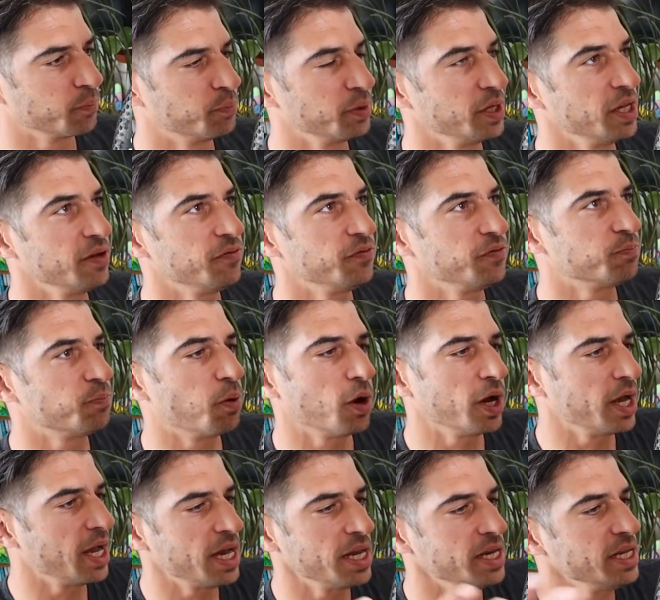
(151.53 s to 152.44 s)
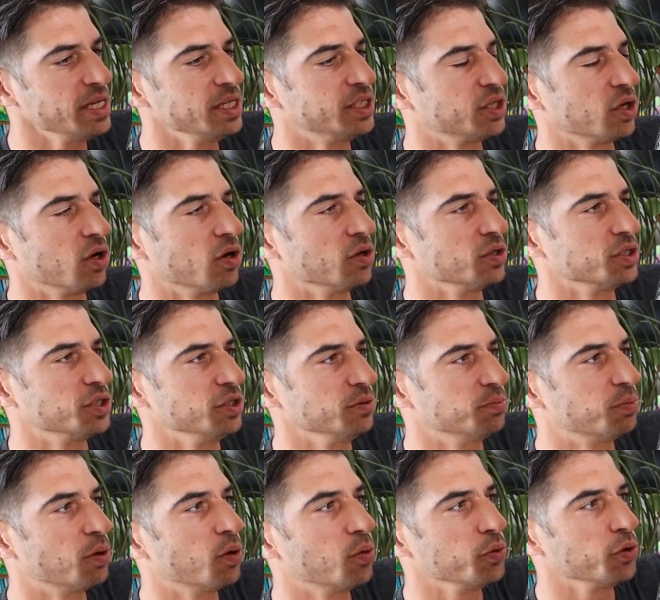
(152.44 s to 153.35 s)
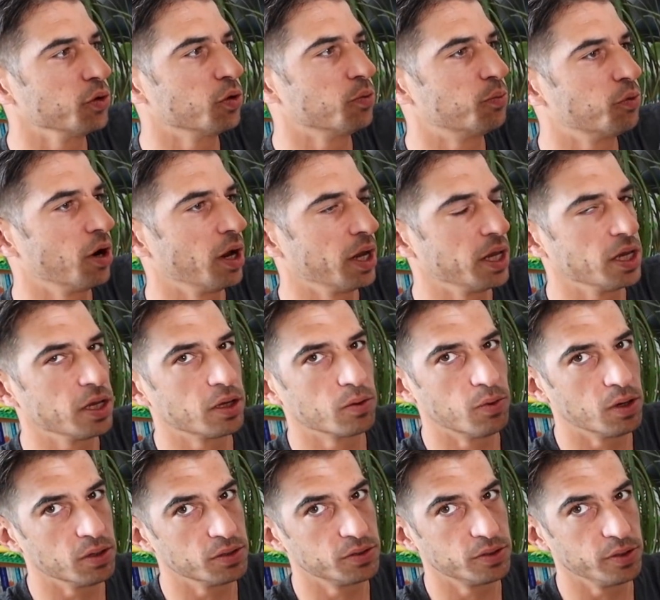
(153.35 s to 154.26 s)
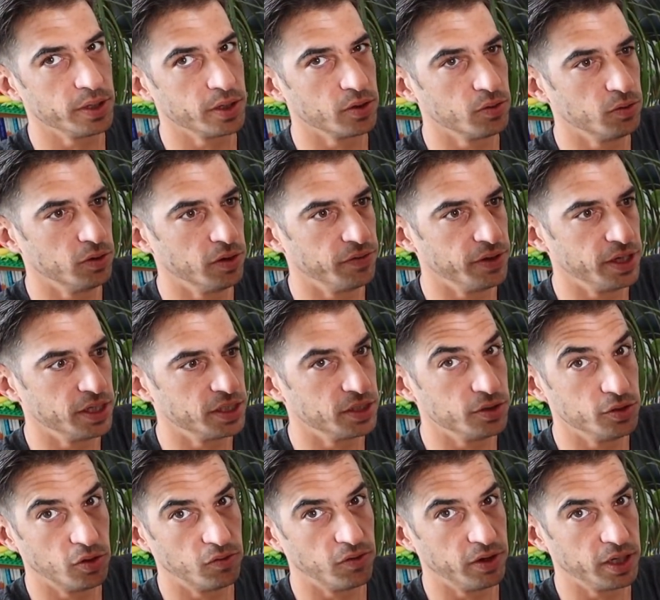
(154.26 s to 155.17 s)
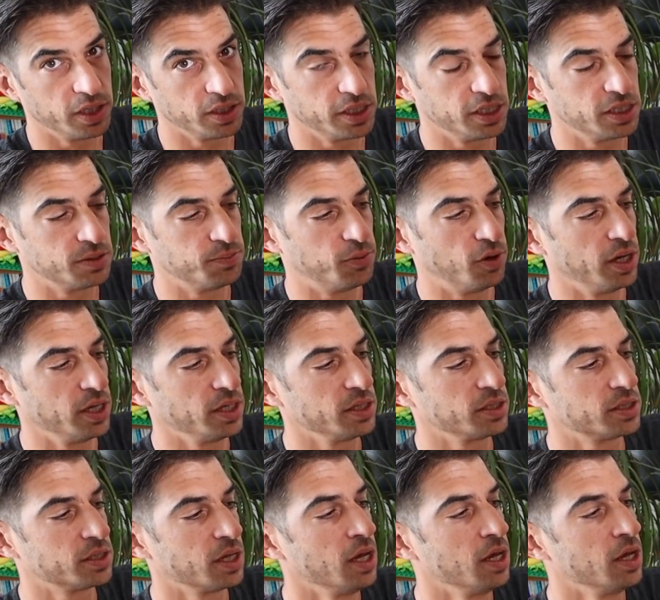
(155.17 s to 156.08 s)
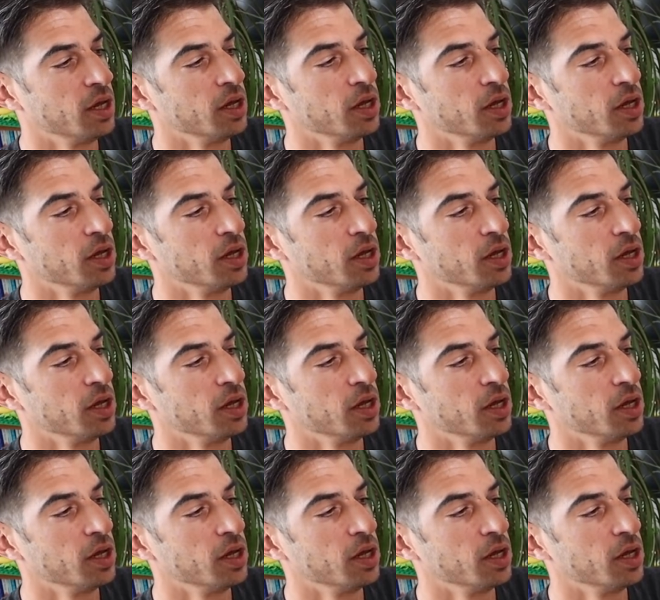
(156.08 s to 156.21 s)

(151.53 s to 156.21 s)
But if by any chance you pull your brake whilst doing all of this and you're running disc brakes,